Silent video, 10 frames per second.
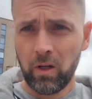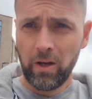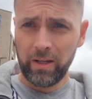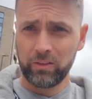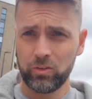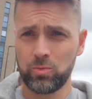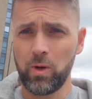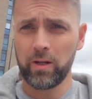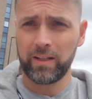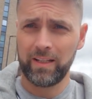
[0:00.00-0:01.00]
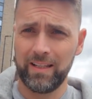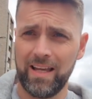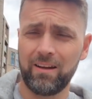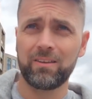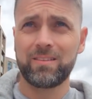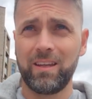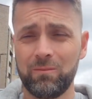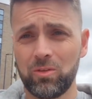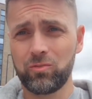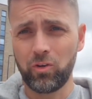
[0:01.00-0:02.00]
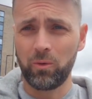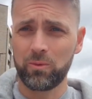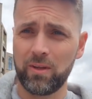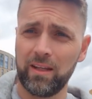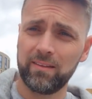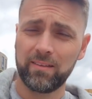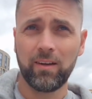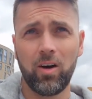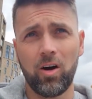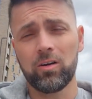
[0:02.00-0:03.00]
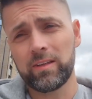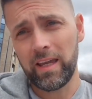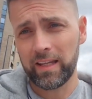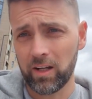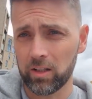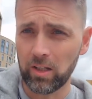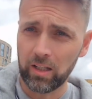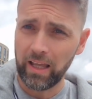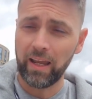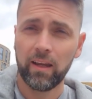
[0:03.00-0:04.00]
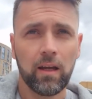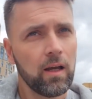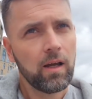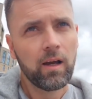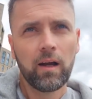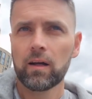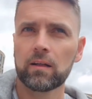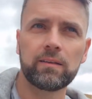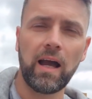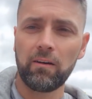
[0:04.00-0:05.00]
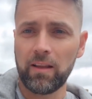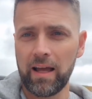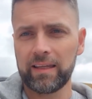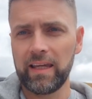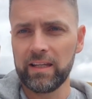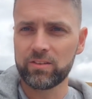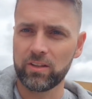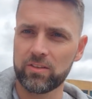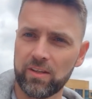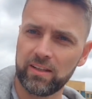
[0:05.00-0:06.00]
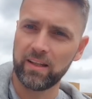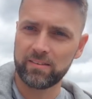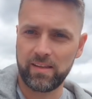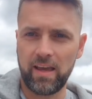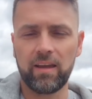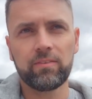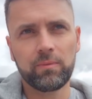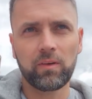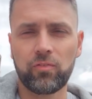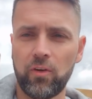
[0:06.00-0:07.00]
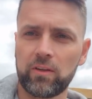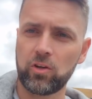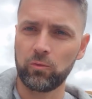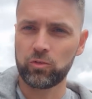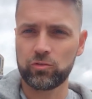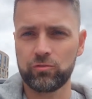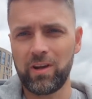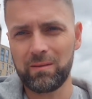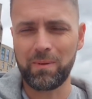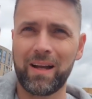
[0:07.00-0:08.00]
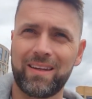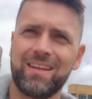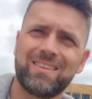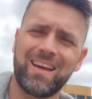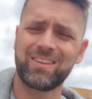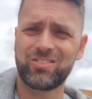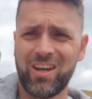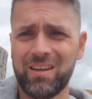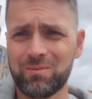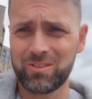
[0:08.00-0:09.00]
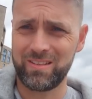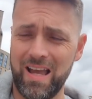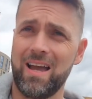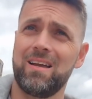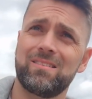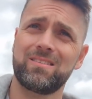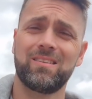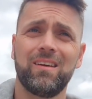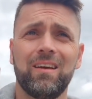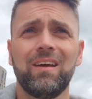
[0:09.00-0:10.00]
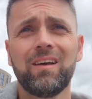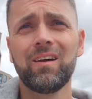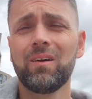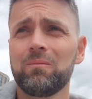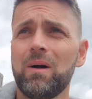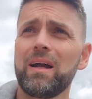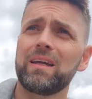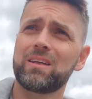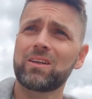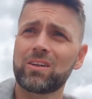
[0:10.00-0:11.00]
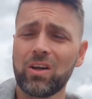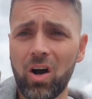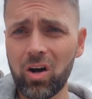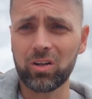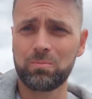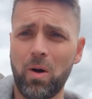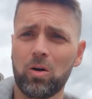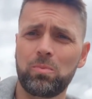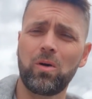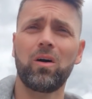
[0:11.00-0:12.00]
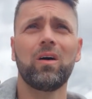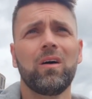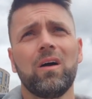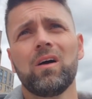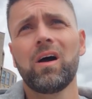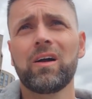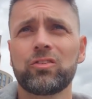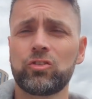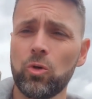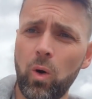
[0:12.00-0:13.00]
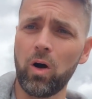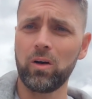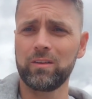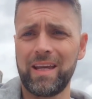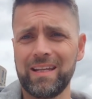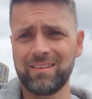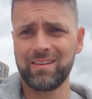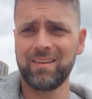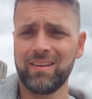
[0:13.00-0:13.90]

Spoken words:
Right, just walking in now, the teams have dropped in. Oh dear God, Ollie. Not like easing us in, is there? McFred comes straight back in, Dan James starts. My God, Pogba shoehorned in.